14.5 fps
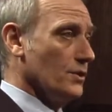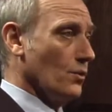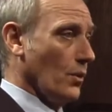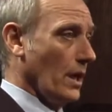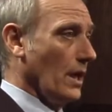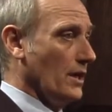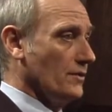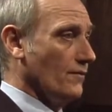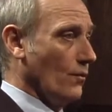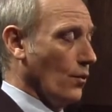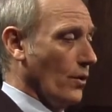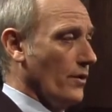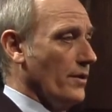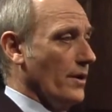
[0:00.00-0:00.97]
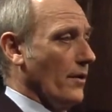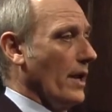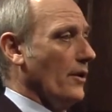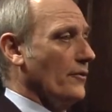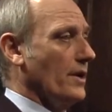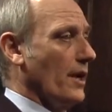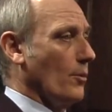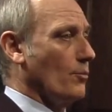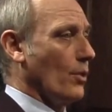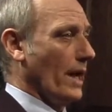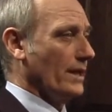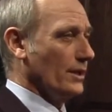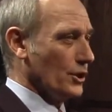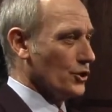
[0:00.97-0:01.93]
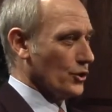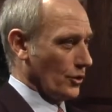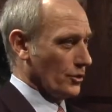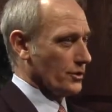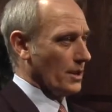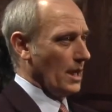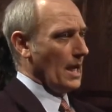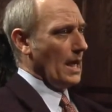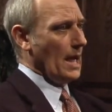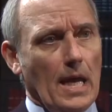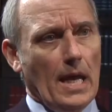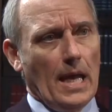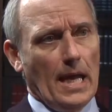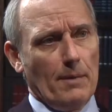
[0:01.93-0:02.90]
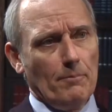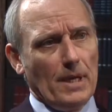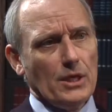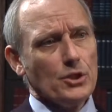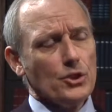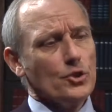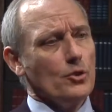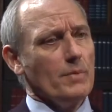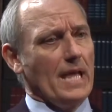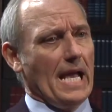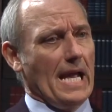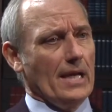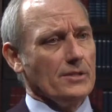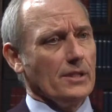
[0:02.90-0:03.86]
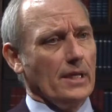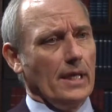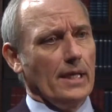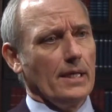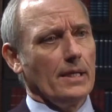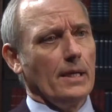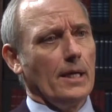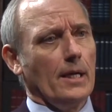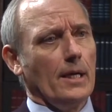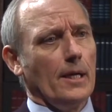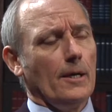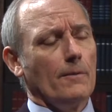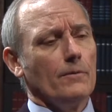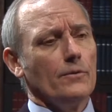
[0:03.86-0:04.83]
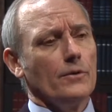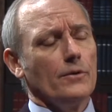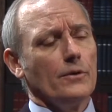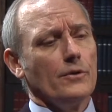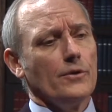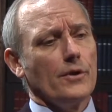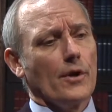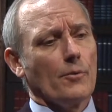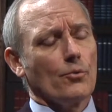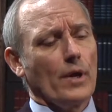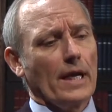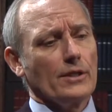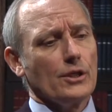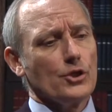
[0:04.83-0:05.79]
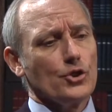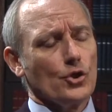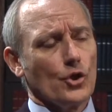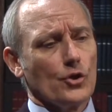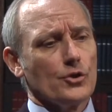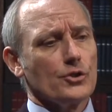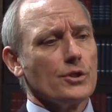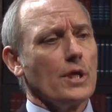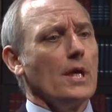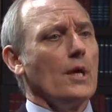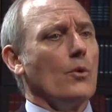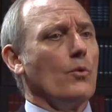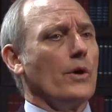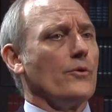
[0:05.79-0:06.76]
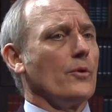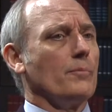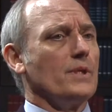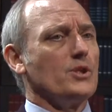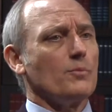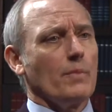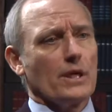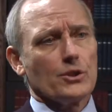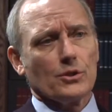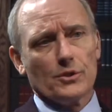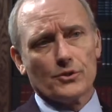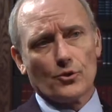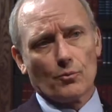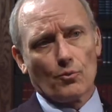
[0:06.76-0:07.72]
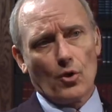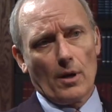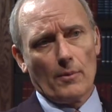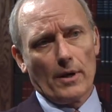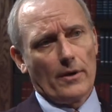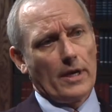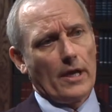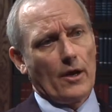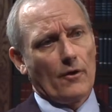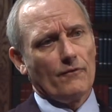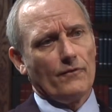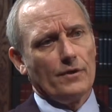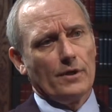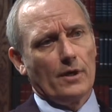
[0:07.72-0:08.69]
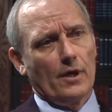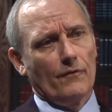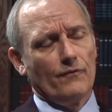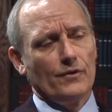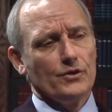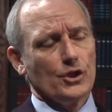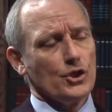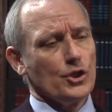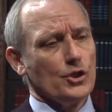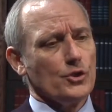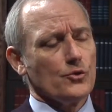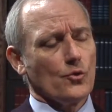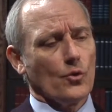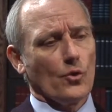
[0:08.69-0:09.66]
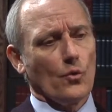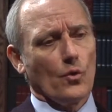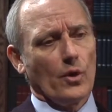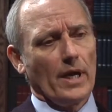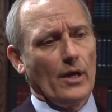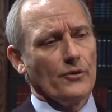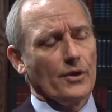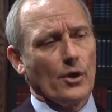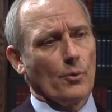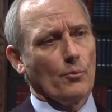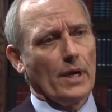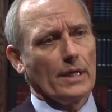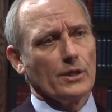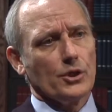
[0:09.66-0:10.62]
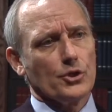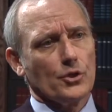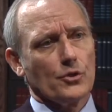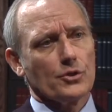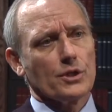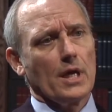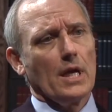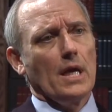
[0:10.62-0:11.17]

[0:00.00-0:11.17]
as well as for their healthcare practitioners. And patients should be asking their practitioners, whether it be specialists or primary care physicians or healthcare practitioners,